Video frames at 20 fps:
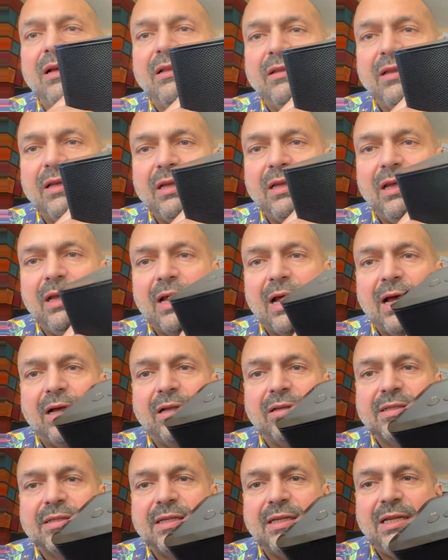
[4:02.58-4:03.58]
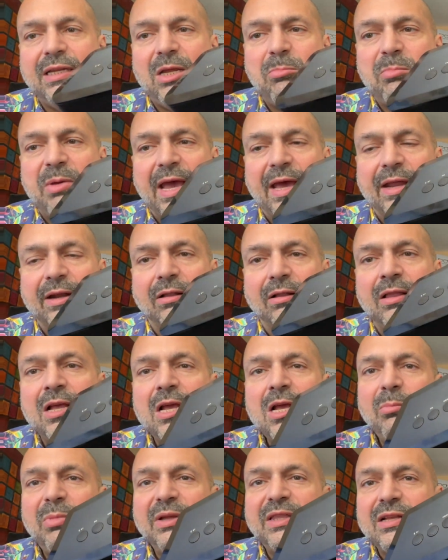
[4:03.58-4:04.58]
the LCD panel,
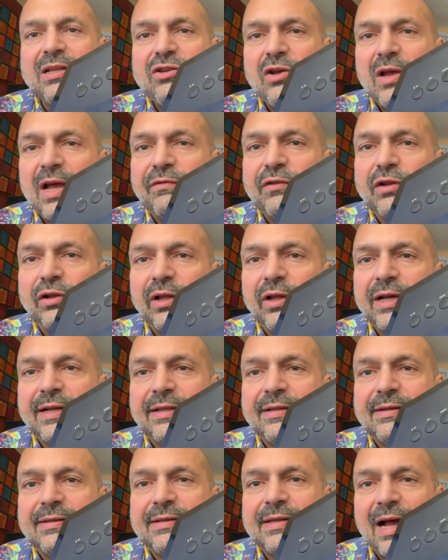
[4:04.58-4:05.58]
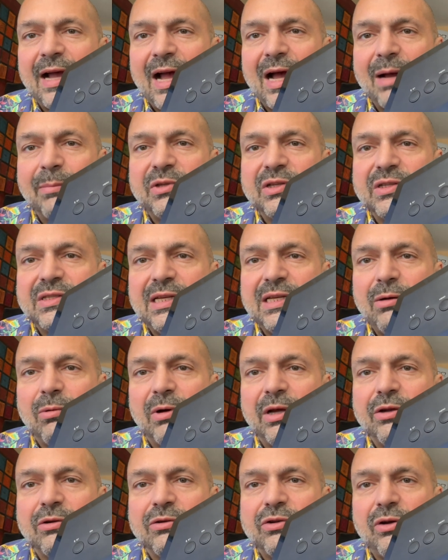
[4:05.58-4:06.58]
but then you have to look at the top to see
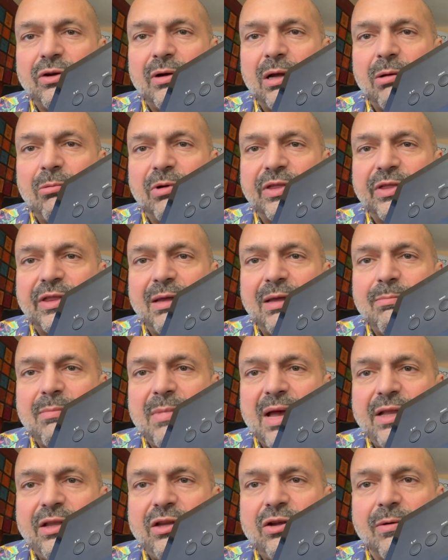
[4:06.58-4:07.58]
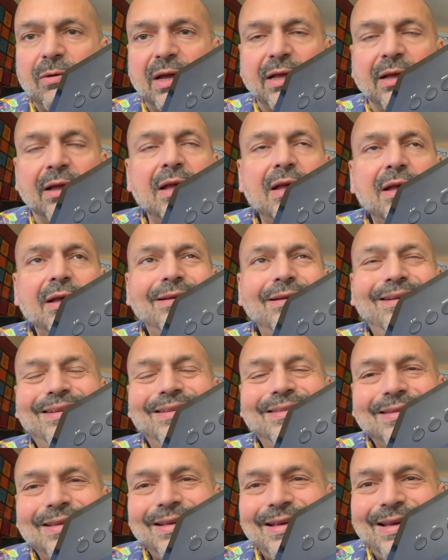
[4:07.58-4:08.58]
what you're doing with the menuing.
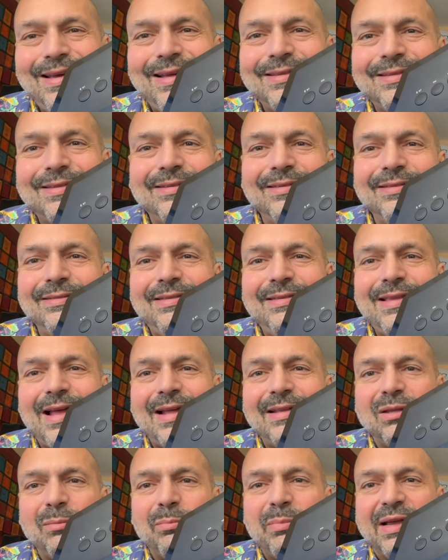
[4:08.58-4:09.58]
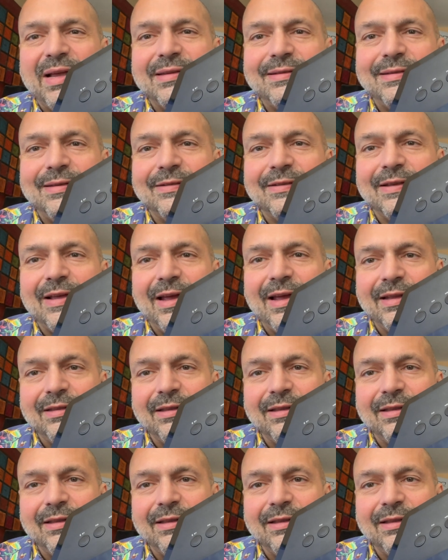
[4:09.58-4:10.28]
It's not the best design